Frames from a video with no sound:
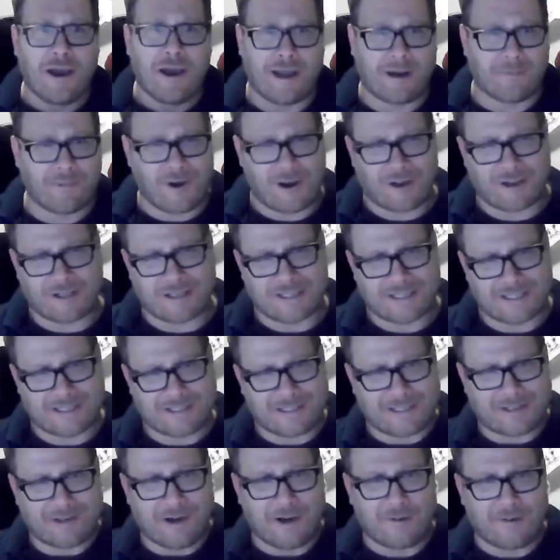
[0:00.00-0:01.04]
and I'm not going to
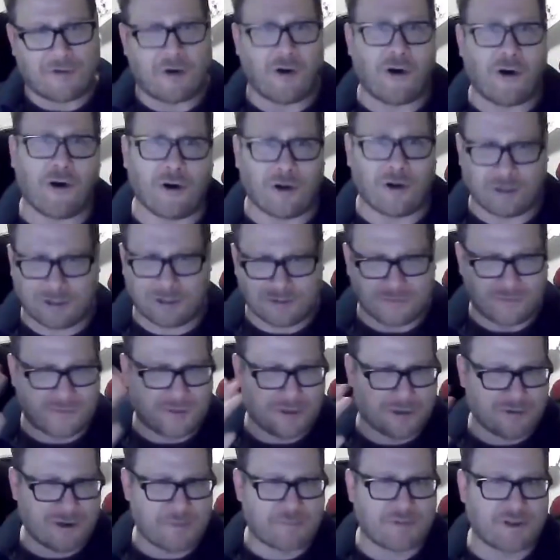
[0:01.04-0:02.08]
slug off all of
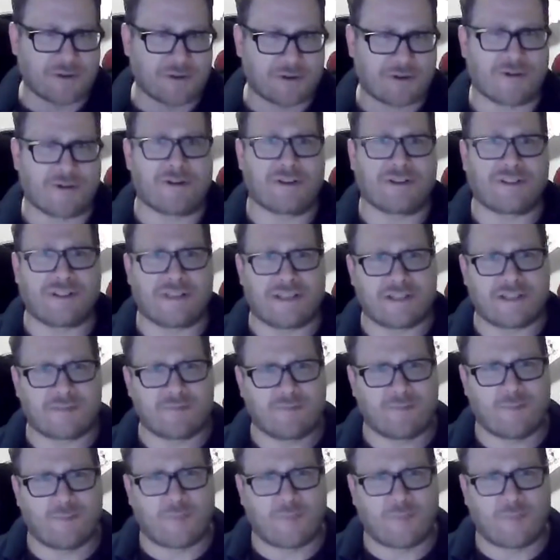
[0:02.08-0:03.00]
the cryptocurrencies,